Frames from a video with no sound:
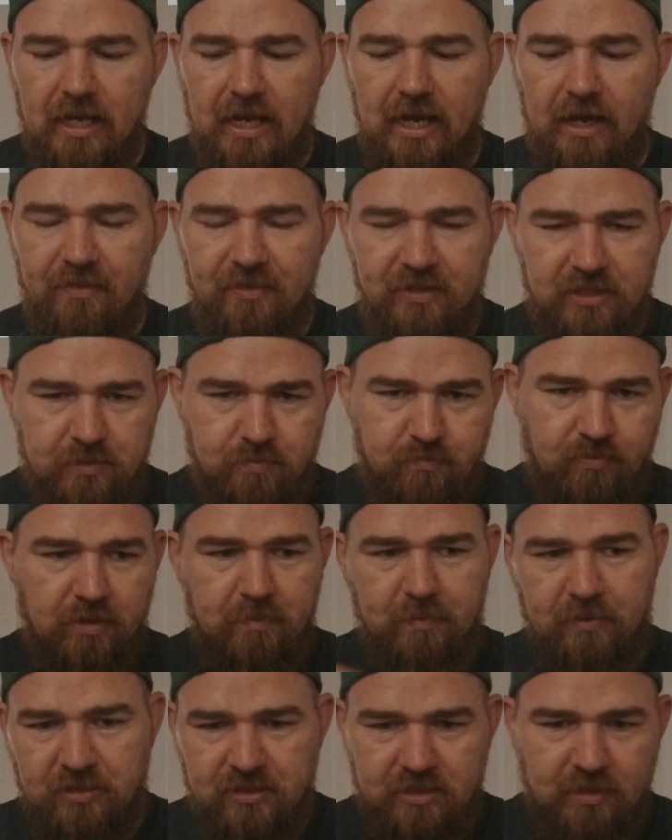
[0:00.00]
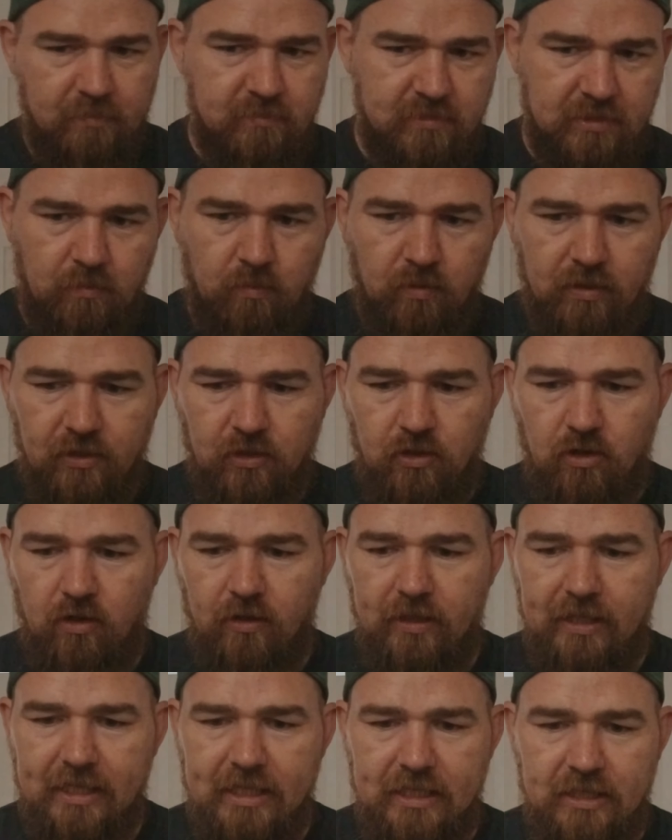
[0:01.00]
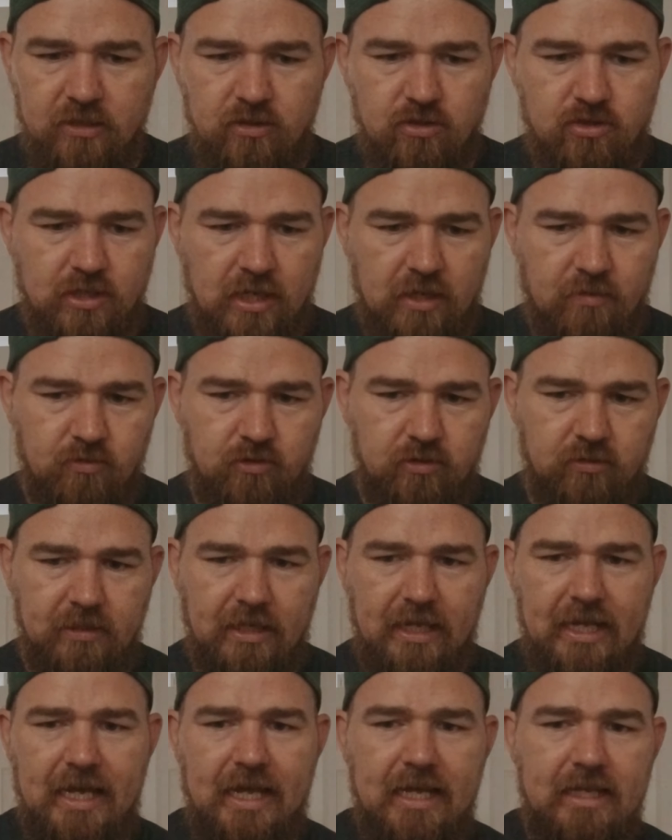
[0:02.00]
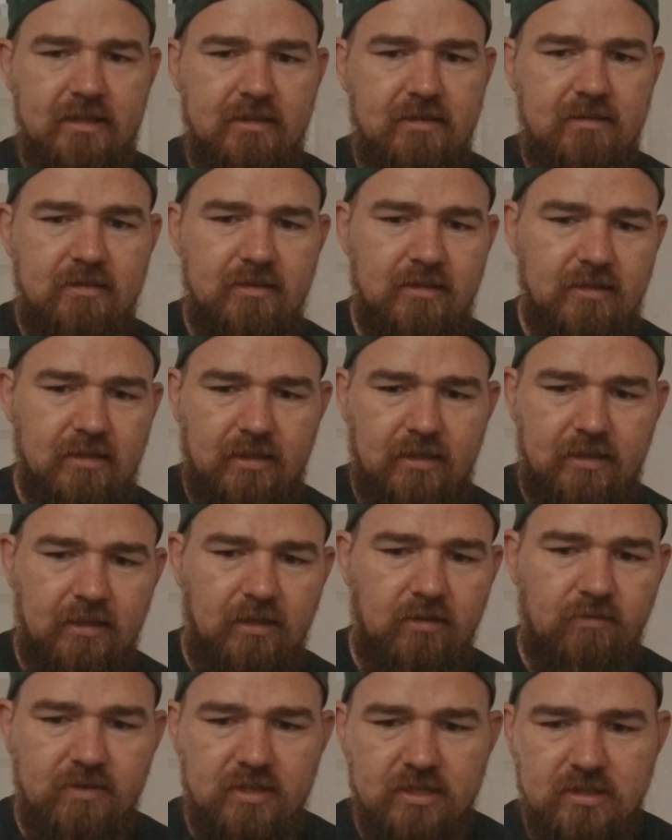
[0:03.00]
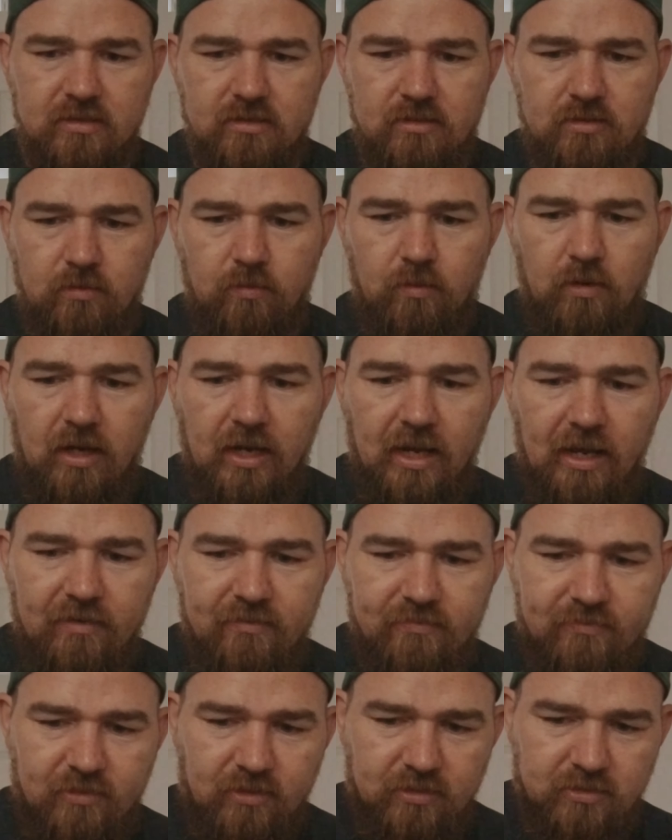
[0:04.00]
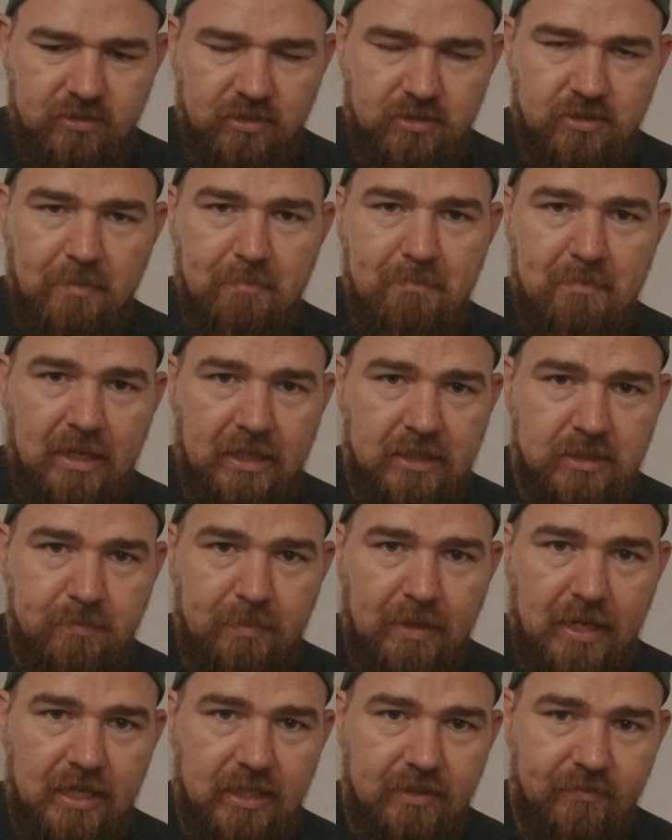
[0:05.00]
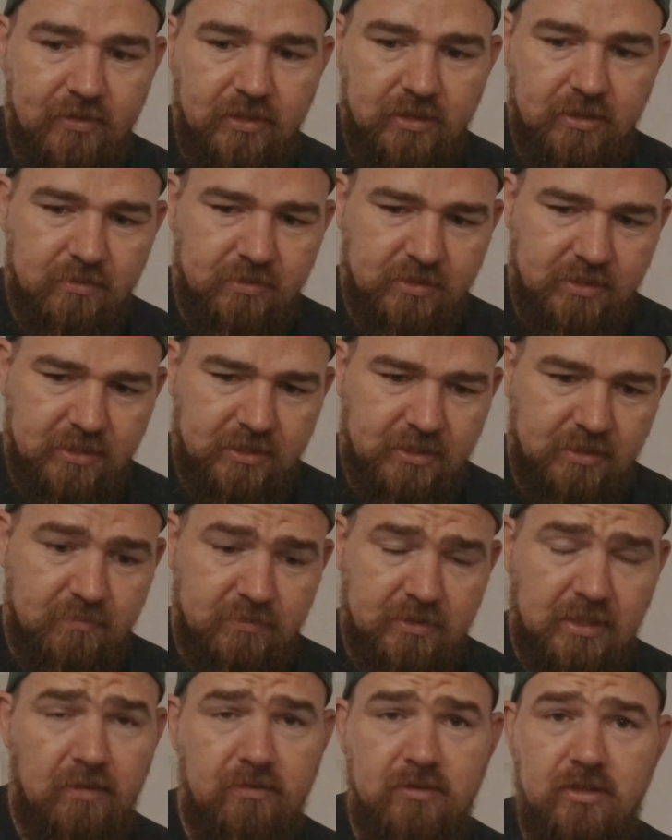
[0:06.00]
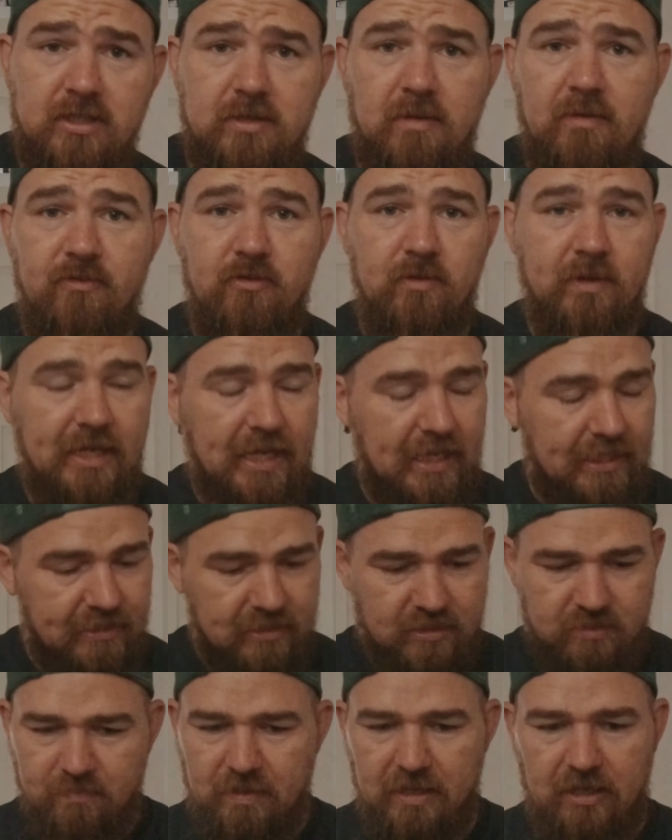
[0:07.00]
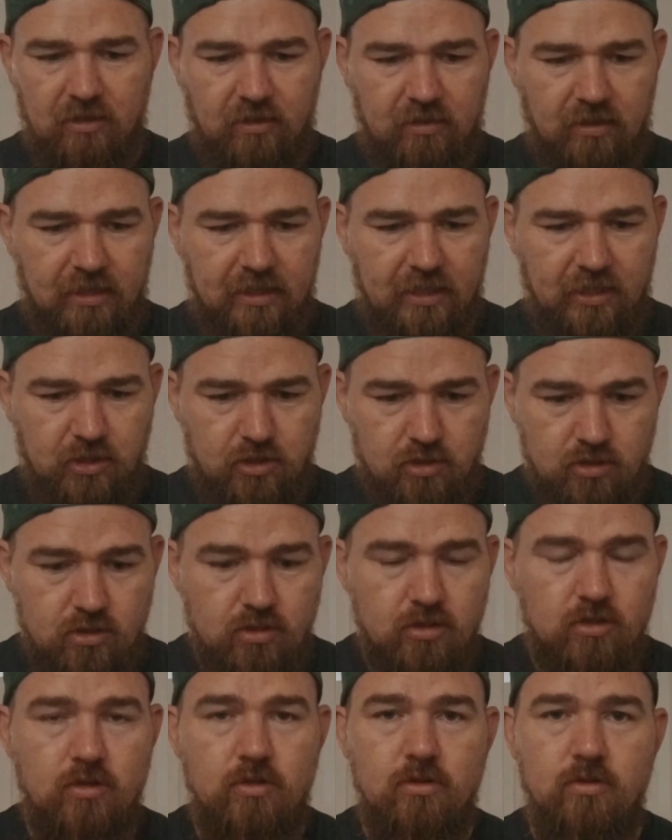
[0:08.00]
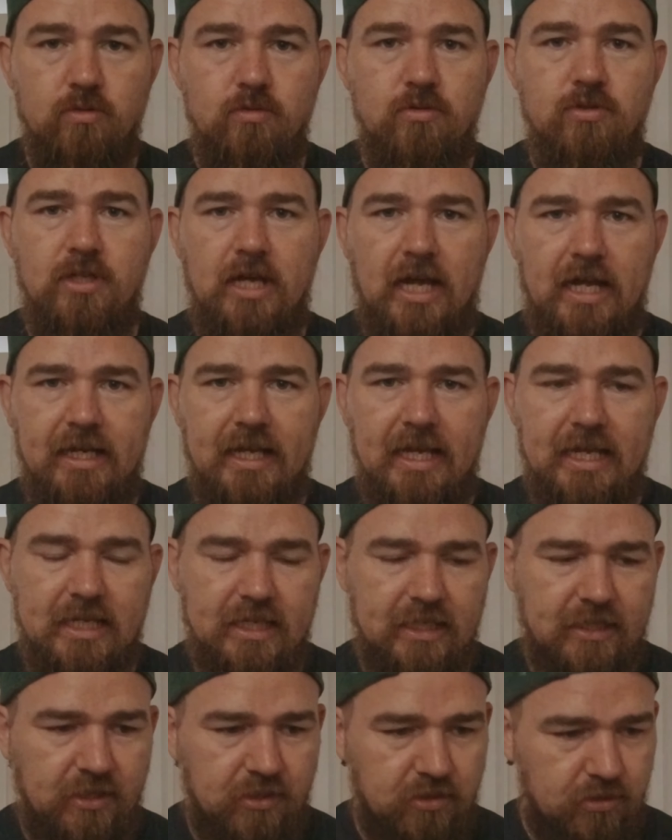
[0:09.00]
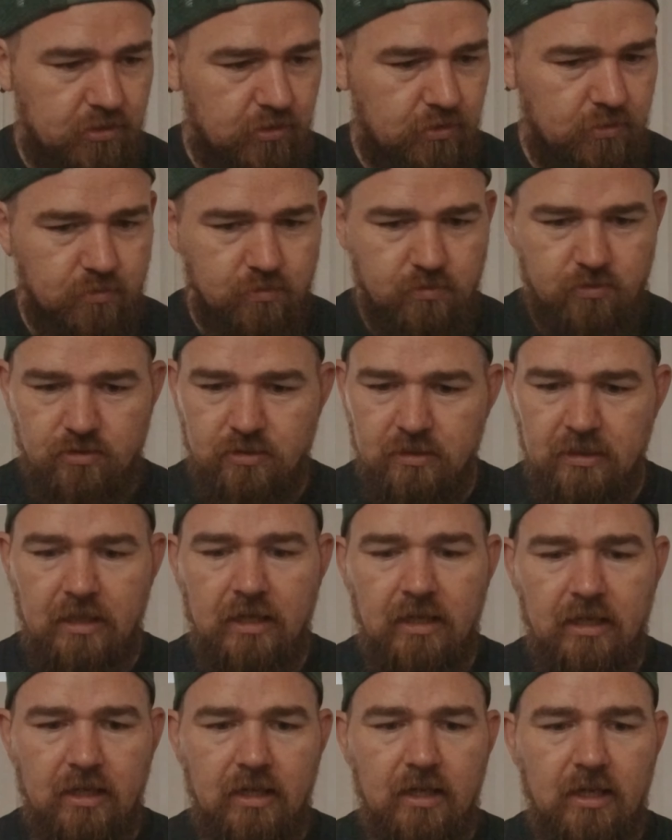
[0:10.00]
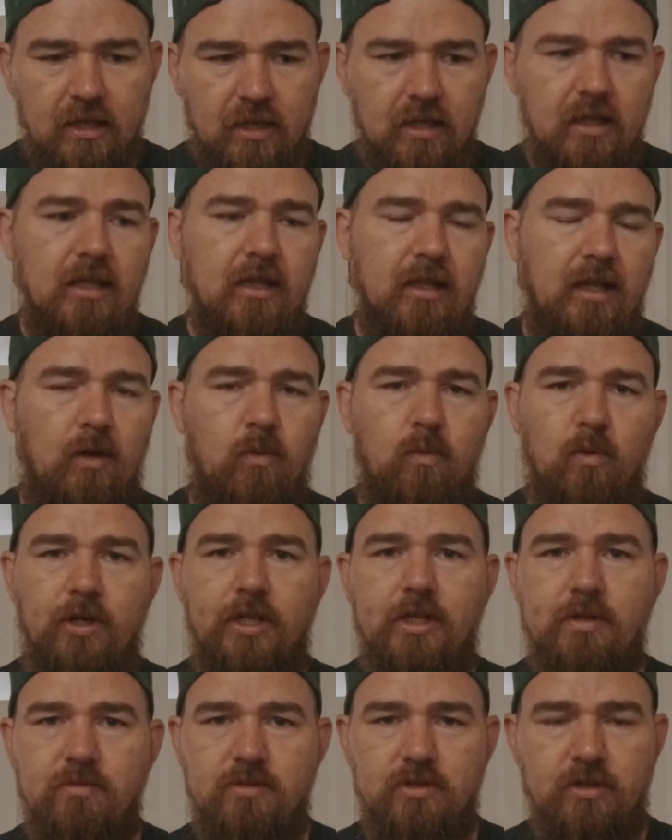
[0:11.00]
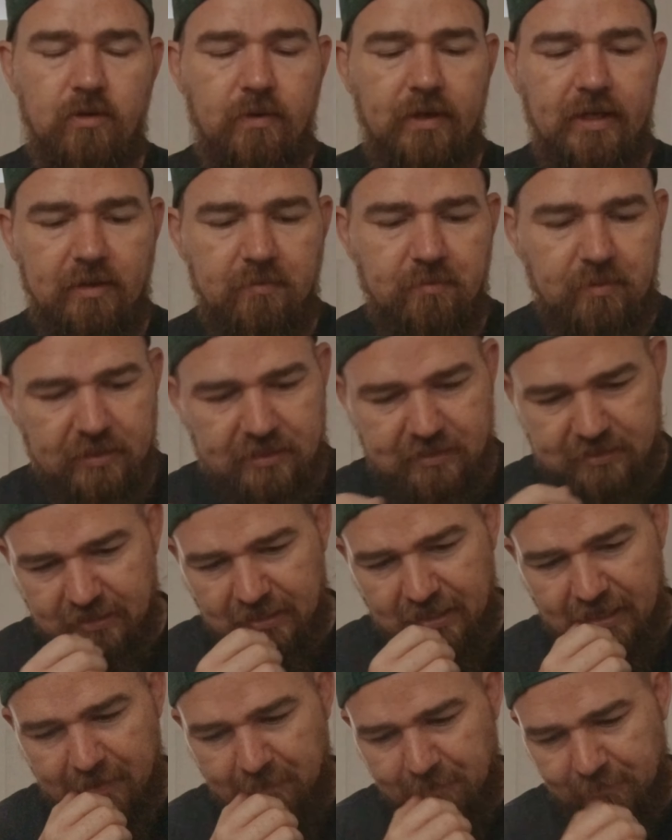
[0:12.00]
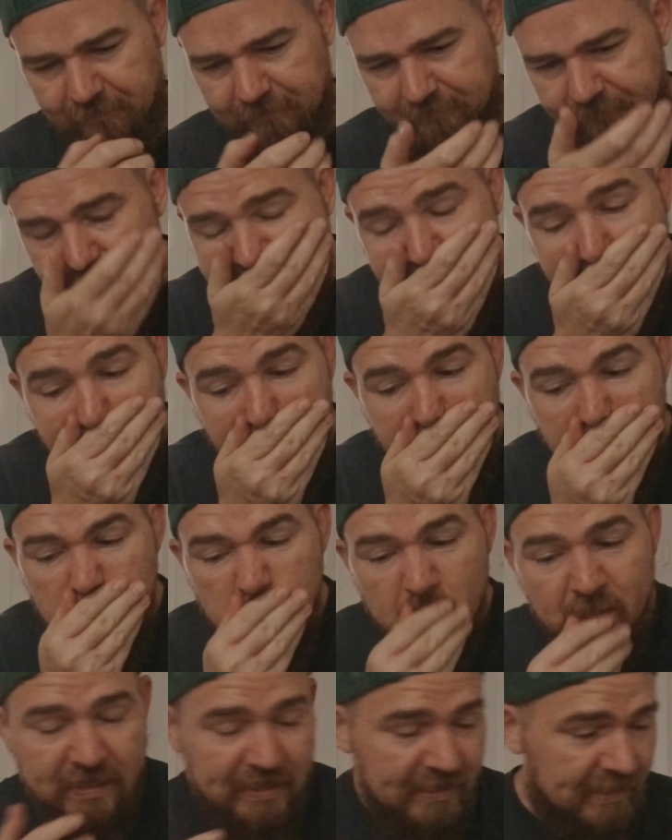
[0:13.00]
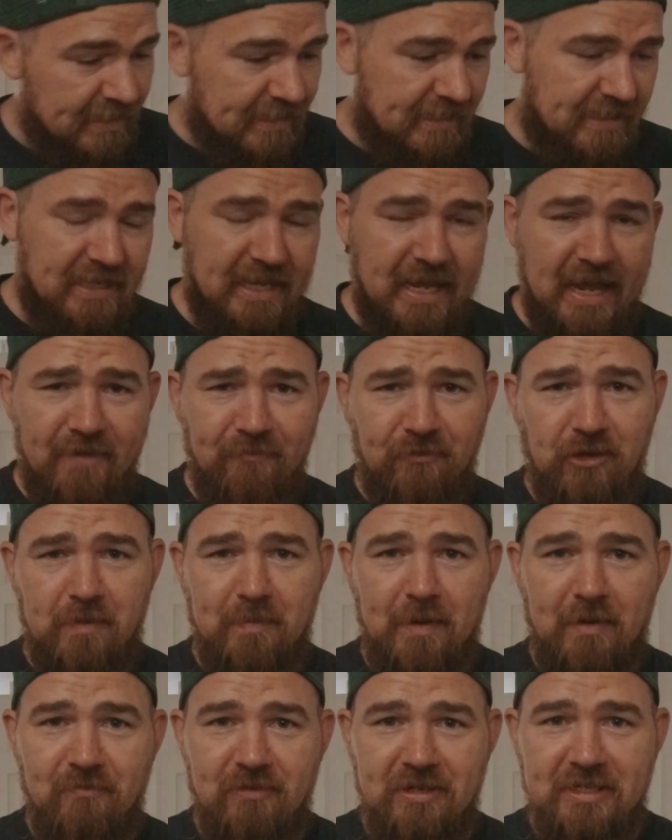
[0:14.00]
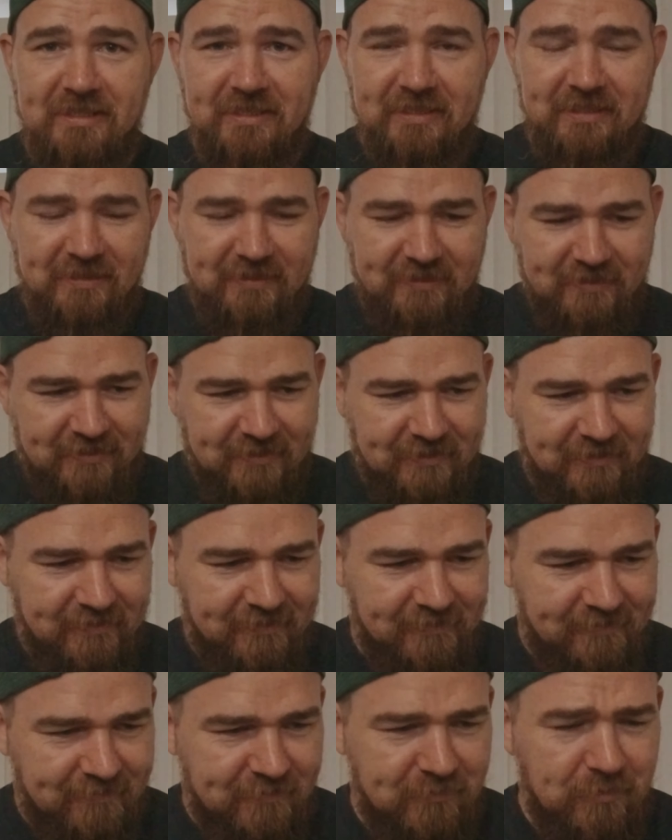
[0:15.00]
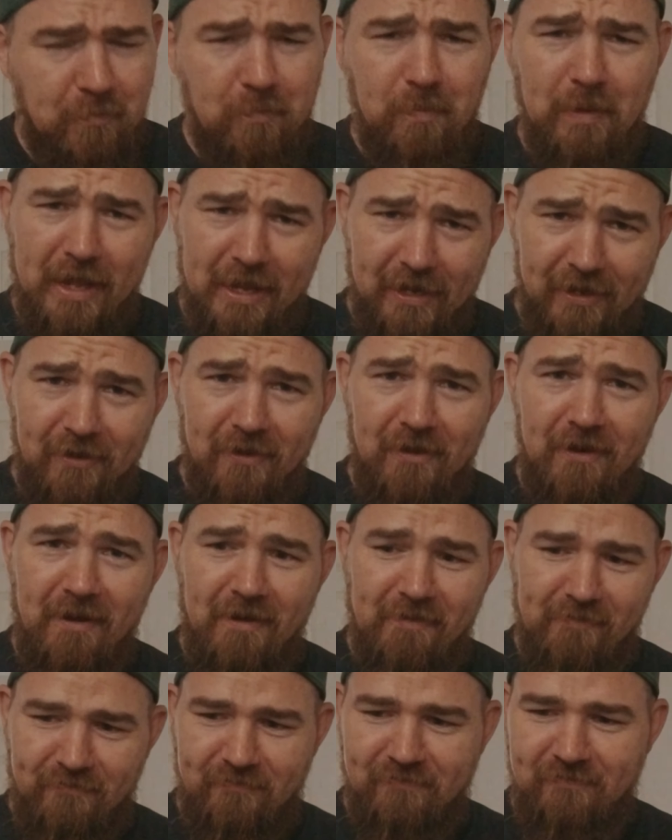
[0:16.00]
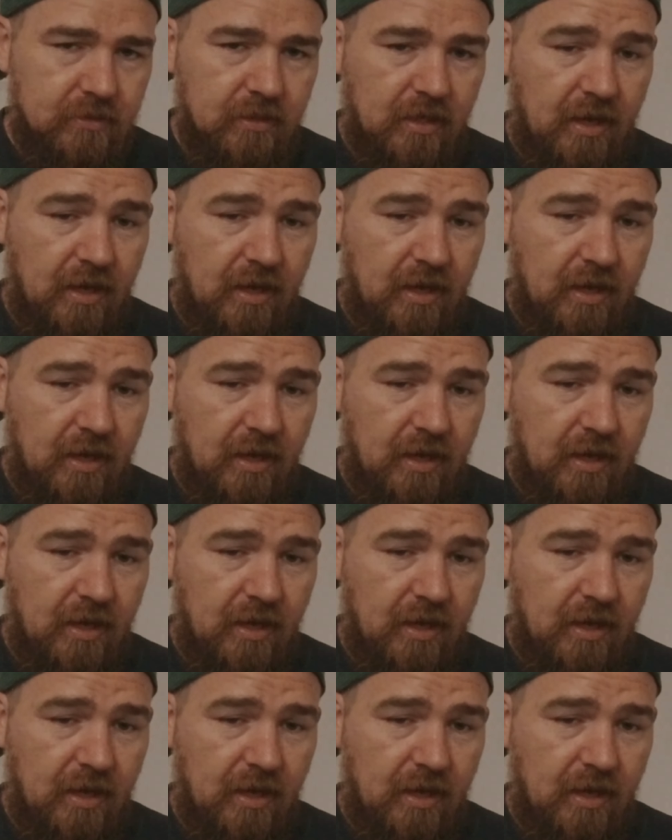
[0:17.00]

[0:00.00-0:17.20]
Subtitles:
And this pretty much sums up what I've got in general, and a little reason to why I've got such a mixed bag of ecosystems. Now, to some of you, again, this may look like a huge headache and a huge, like, what are you doing? But I've got my reasons, so back off.